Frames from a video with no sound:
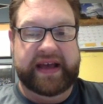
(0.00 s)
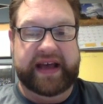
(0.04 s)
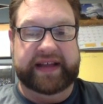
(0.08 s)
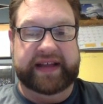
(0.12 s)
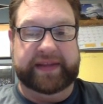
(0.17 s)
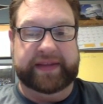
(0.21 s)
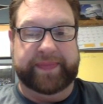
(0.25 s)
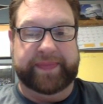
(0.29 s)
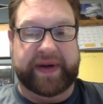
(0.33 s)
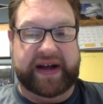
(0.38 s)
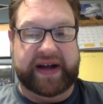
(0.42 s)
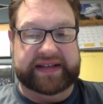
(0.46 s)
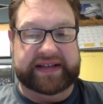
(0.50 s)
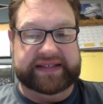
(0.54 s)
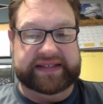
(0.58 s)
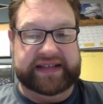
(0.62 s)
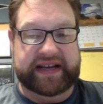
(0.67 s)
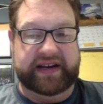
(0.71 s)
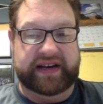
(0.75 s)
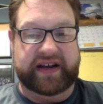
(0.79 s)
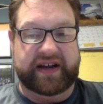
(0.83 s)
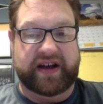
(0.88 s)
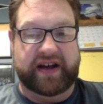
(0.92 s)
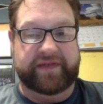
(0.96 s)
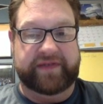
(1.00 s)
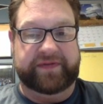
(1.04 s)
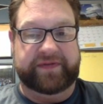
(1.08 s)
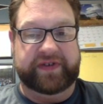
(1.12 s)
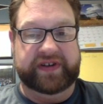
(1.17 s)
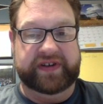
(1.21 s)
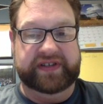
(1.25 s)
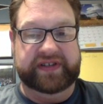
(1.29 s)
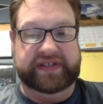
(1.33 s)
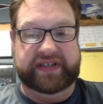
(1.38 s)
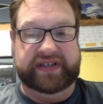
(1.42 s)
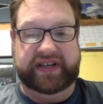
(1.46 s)
At the Potsdam
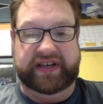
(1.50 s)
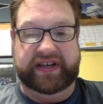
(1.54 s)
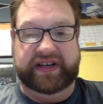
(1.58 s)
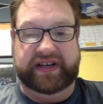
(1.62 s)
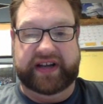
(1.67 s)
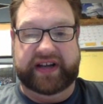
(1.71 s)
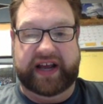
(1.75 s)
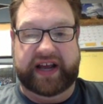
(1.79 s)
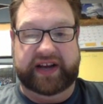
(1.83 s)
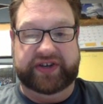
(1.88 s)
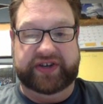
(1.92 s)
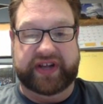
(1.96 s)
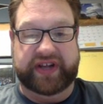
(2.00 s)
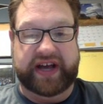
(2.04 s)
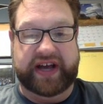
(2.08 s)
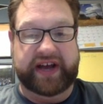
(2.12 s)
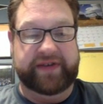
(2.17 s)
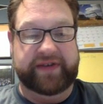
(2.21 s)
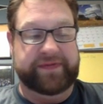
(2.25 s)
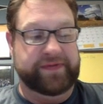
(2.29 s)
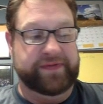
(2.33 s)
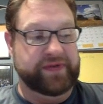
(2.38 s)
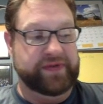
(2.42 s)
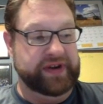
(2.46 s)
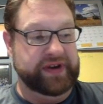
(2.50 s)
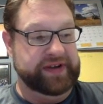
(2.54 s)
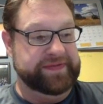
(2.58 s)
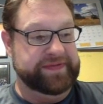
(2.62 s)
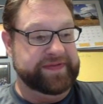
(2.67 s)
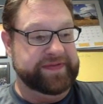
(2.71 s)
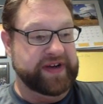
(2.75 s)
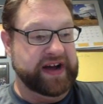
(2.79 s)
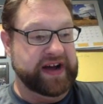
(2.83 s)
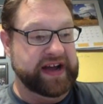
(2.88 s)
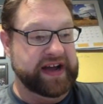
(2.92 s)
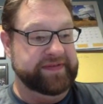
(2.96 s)
Conference in July of
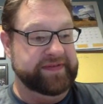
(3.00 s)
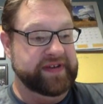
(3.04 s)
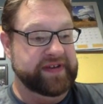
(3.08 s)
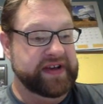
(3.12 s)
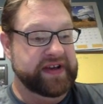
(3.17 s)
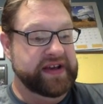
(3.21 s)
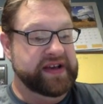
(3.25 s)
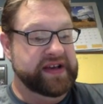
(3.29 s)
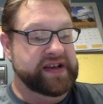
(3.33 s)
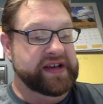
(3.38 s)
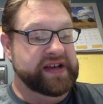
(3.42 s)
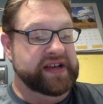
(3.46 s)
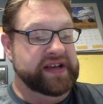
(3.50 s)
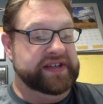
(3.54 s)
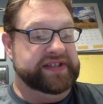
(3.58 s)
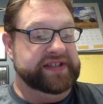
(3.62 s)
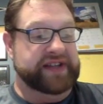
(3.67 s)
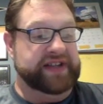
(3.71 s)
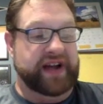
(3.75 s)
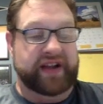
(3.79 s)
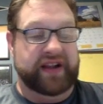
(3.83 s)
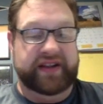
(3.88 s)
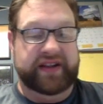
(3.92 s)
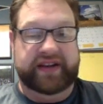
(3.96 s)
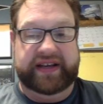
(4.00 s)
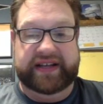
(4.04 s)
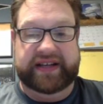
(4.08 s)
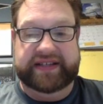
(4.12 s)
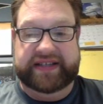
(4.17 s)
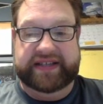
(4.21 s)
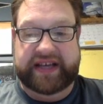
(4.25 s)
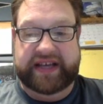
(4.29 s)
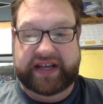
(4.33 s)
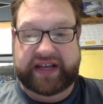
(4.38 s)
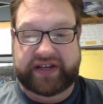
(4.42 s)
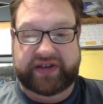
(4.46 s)
1945, Stalin
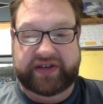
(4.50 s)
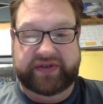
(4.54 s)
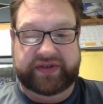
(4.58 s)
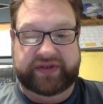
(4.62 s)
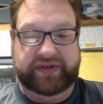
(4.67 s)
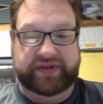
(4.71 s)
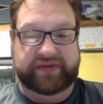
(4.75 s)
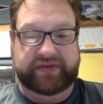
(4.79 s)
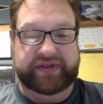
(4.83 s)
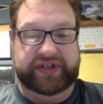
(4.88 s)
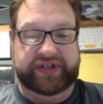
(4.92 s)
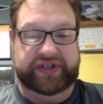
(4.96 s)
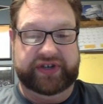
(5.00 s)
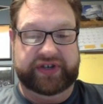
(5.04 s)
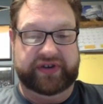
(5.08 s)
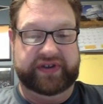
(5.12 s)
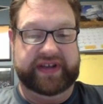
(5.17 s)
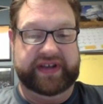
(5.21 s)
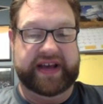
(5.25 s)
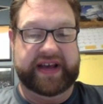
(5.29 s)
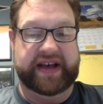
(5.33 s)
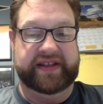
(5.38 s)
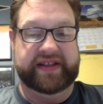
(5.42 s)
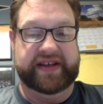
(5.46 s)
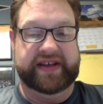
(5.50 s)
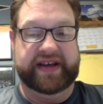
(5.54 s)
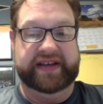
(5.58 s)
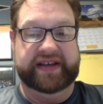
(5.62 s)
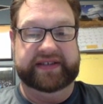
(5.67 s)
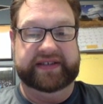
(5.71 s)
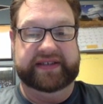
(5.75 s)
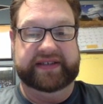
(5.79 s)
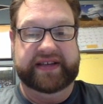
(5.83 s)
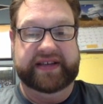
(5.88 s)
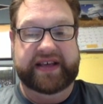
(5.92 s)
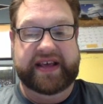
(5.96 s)
continued to assure the
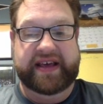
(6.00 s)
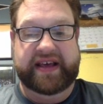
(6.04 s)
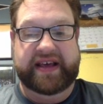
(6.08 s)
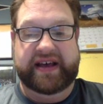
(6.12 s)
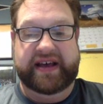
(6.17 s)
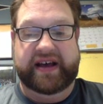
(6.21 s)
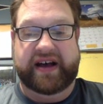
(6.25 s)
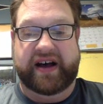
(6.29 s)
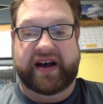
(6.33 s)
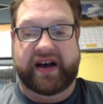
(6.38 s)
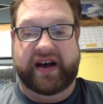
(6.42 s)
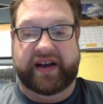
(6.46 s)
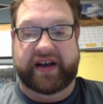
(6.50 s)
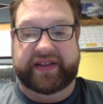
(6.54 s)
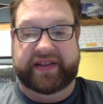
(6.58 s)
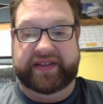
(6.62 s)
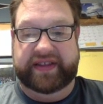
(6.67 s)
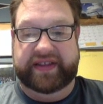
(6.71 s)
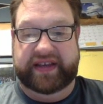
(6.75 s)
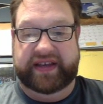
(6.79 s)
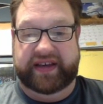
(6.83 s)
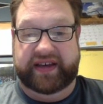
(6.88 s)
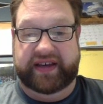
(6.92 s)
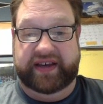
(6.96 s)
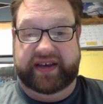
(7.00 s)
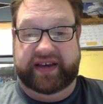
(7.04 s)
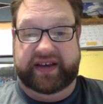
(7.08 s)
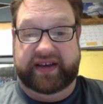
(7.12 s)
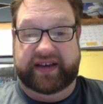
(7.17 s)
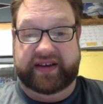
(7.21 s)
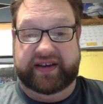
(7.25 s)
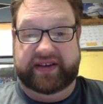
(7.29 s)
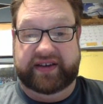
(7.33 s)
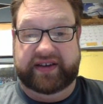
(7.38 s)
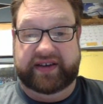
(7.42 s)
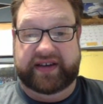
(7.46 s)
Allies on
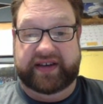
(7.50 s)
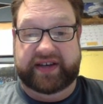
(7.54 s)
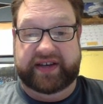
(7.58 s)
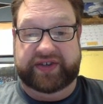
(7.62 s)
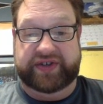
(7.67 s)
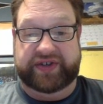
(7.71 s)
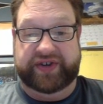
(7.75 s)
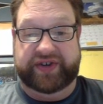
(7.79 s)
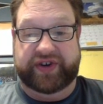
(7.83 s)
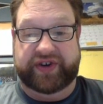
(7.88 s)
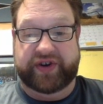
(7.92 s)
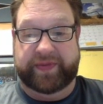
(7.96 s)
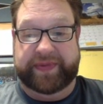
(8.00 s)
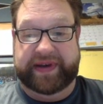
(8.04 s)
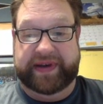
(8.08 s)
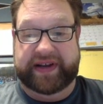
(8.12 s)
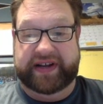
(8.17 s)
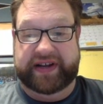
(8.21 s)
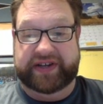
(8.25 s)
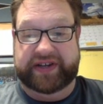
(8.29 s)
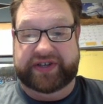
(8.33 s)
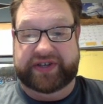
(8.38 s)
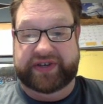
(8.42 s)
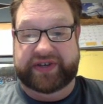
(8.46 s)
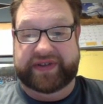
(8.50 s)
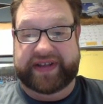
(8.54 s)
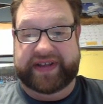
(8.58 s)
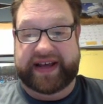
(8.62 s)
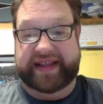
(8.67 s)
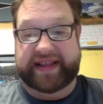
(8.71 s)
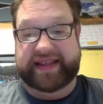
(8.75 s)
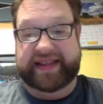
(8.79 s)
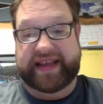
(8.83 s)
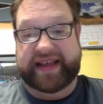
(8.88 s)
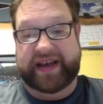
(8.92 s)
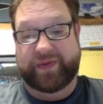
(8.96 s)
the Eastern European issue
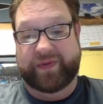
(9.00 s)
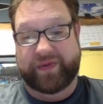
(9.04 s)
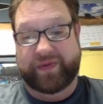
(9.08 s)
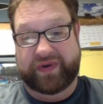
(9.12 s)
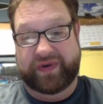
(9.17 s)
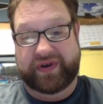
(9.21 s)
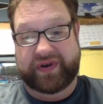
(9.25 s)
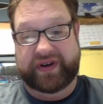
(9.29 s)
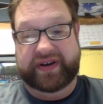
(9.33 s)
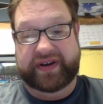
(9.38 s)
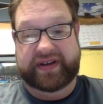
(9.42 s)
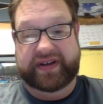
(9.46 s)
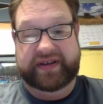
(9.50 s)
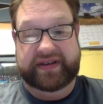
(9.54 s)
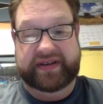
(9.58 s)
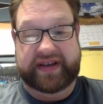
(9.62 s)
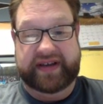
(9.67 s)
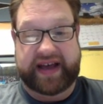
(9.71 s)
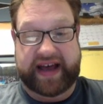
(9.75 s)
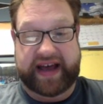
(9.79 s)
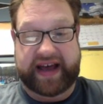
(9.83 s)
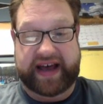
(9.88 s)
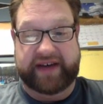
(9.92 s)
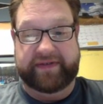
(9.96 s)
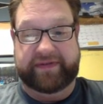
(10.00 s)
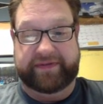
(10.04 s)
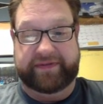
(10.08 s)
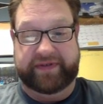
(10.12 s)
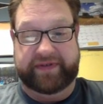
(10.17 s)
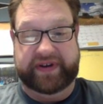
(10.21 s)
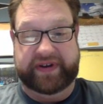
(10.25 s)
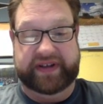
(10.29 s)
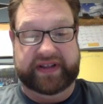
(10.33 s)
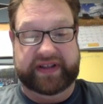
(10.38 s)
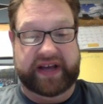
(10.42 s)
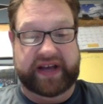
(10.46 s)
that they would have
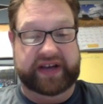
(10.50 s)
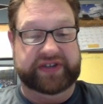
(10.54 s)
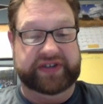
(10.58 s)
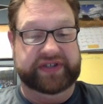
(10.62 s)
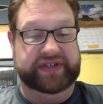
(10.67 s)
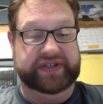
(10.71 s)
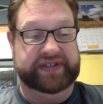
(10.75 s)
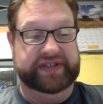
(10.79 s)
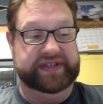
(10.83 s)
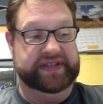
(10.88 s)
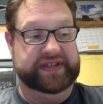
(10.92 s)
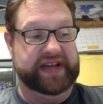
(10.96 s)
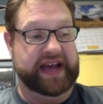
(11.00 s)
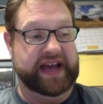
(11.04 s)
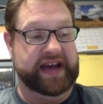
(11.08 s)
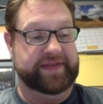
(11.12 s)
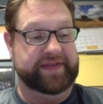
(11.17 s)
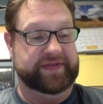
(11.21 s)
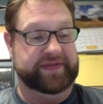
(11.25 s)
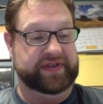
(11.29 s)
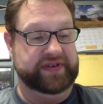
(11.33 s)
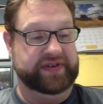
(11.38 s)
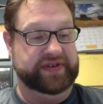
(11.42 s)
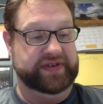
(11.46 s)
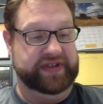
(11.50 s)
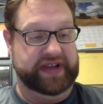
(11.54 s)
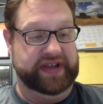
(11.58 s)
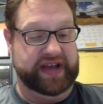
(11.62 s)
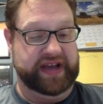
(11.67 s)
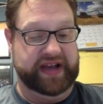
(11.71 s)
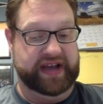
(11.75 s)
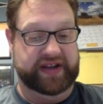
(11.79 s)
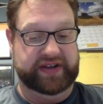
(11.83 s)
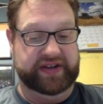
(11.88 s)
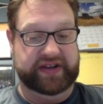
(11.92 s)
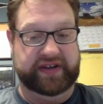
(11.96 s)
free elections after the
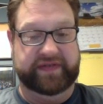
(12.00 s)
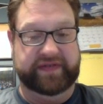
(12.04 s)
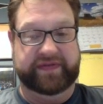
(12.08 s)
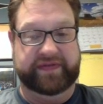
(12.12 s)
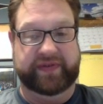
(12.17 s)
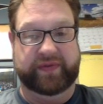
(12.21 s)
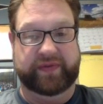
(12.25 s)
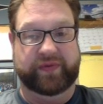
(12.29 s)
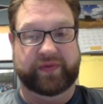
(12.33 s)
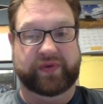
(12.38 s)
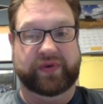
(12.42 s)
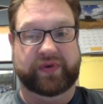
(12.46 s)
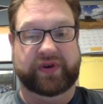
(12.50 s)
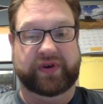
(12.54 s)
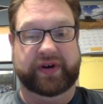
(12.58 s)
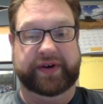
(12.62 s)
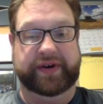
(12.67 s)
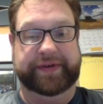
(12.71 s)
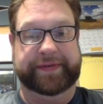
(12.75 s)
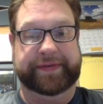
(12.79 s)
end of the war.